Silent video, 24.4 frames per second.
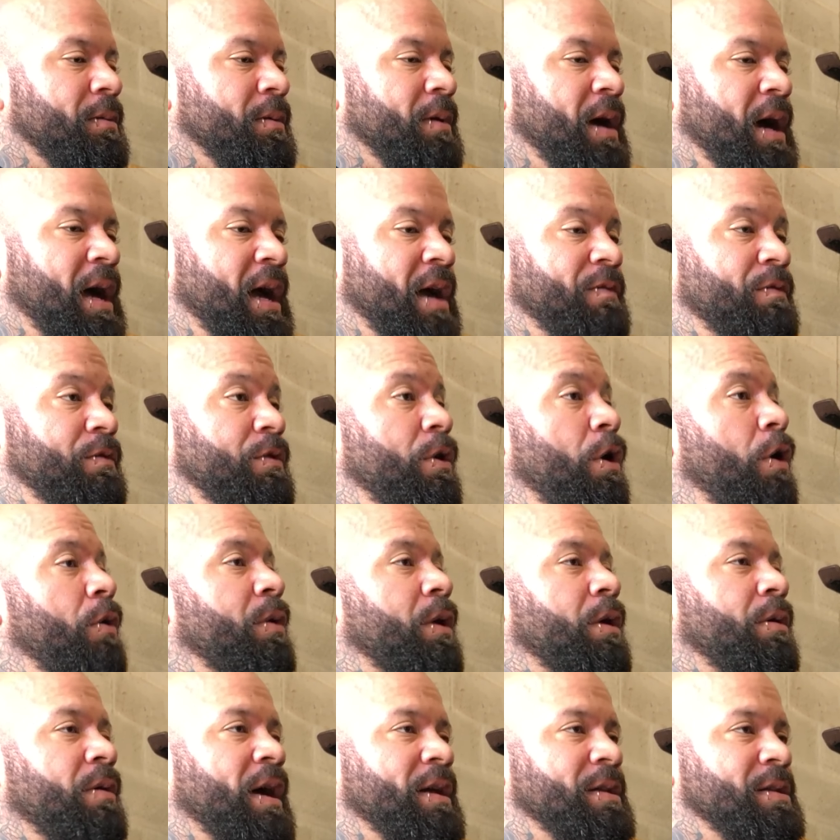I have no
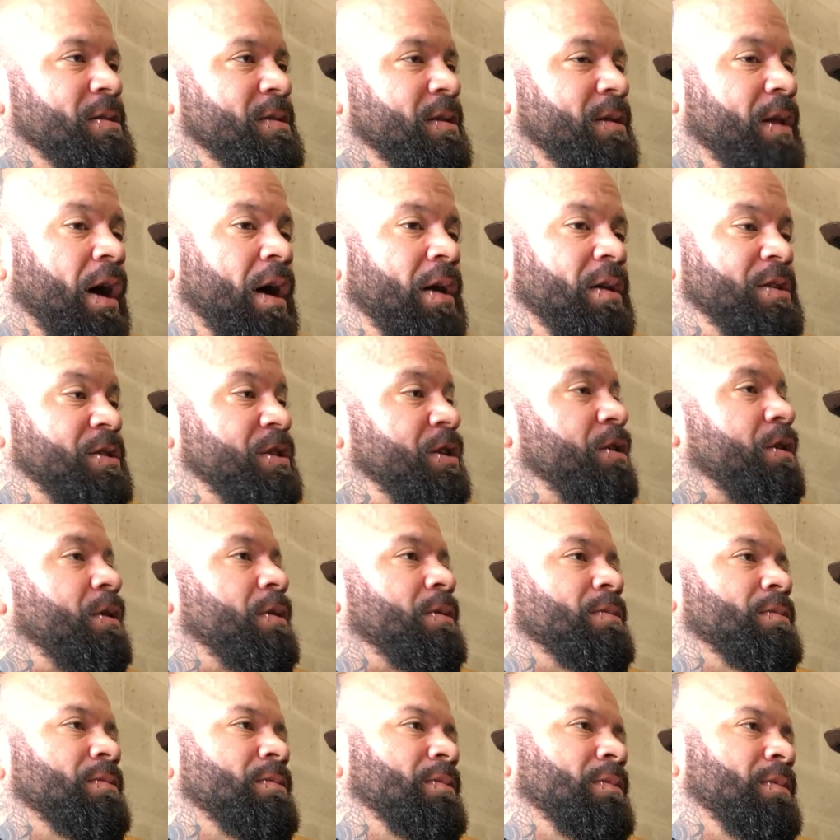regrets, none,
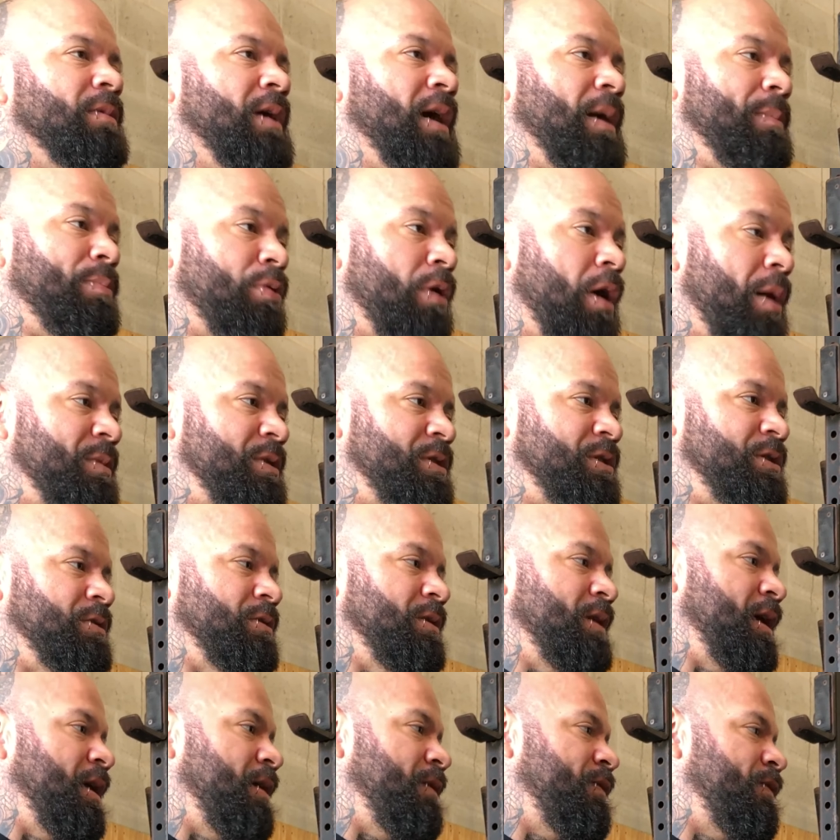zero. I promise you
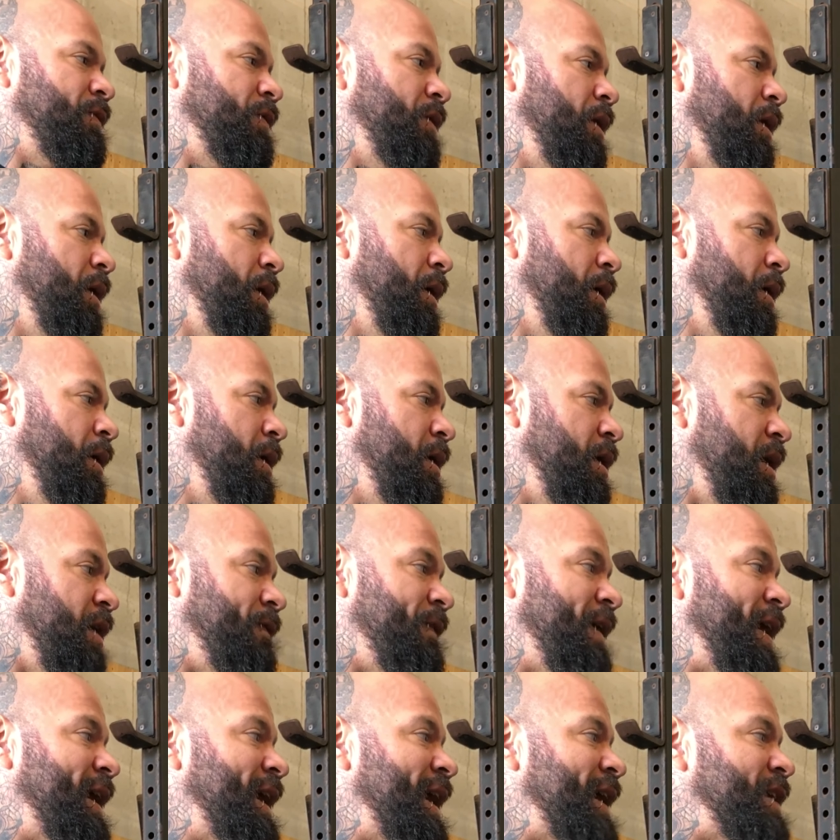that if If
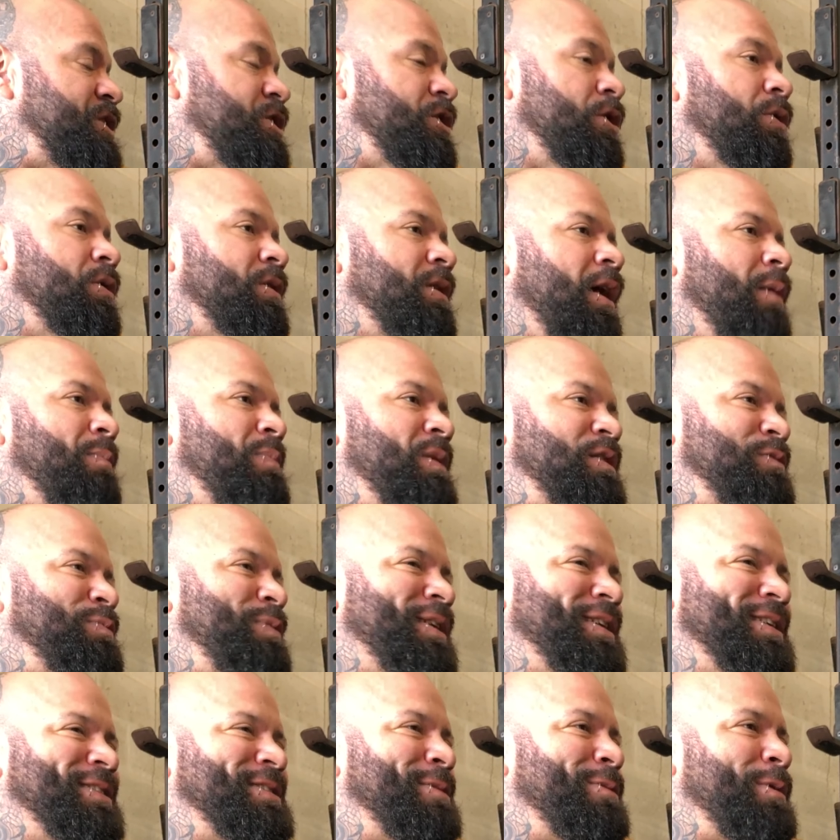I get choked up, it's
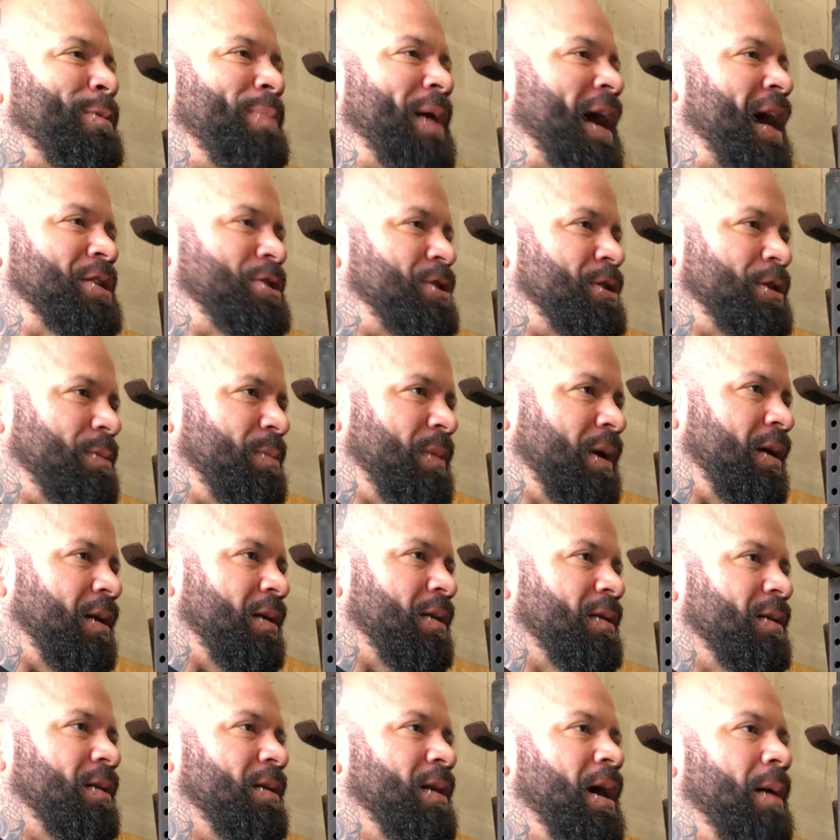because I'm a passionate man,
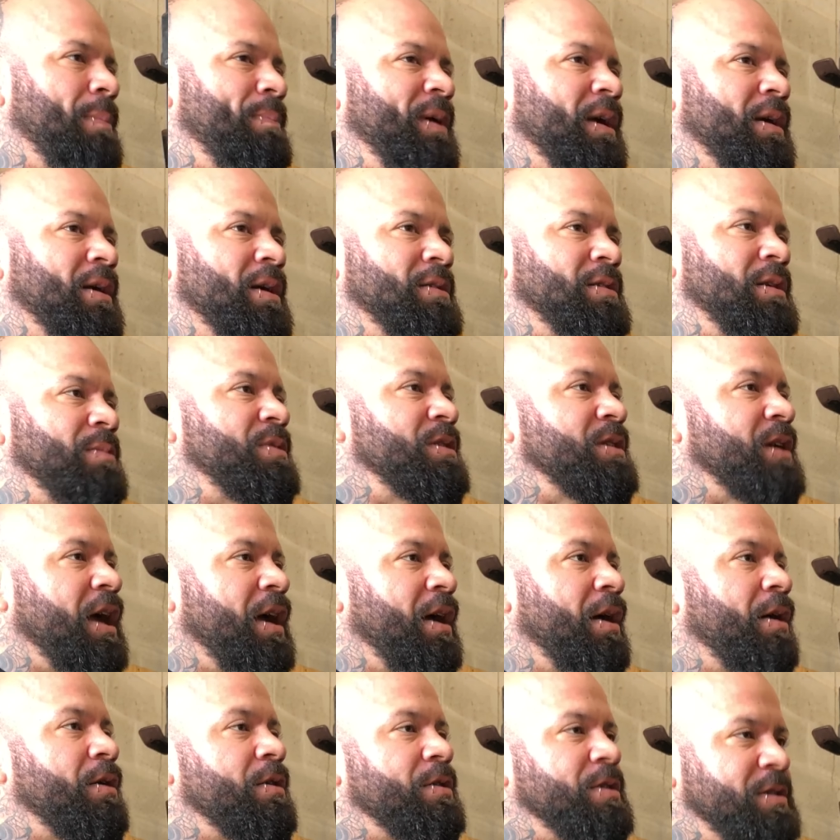not because I'm
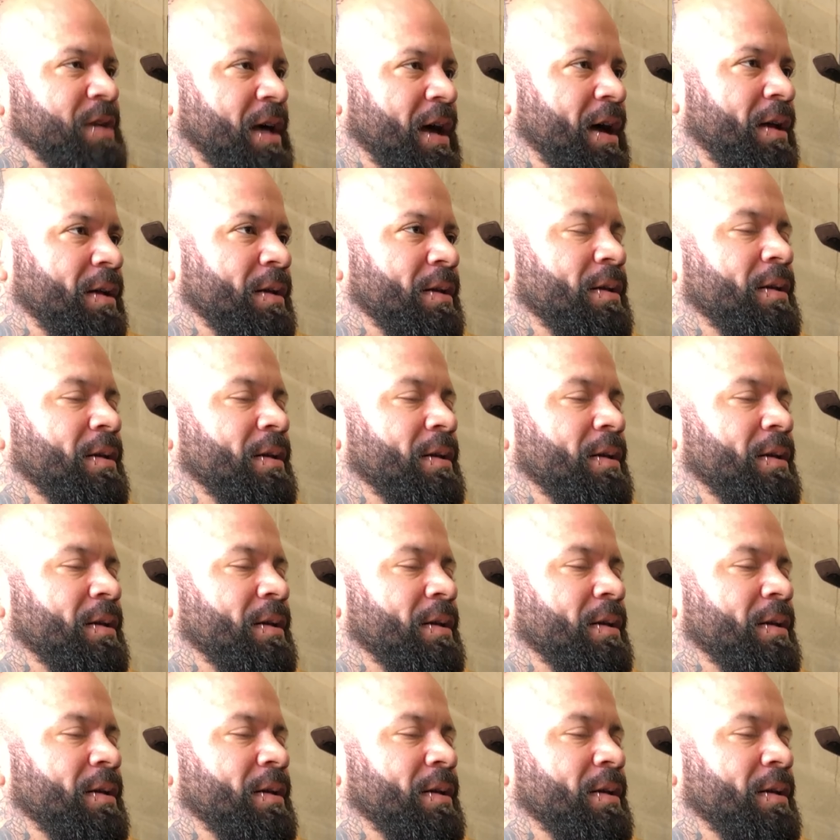scared or sad.